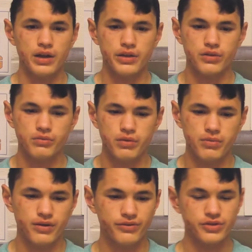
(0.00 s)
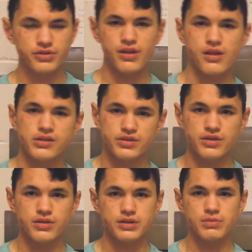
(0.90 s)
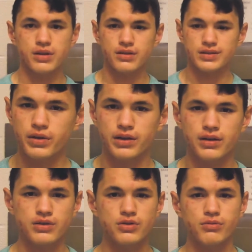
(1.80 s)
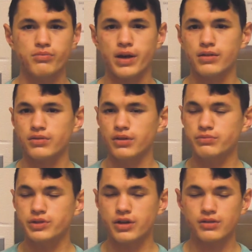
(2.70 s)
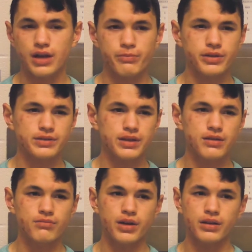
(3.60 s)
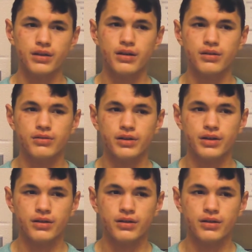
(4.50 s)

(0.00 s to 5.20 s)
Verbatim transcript: I think it would be beneficial to students because they teach you about obscure topics that you might not already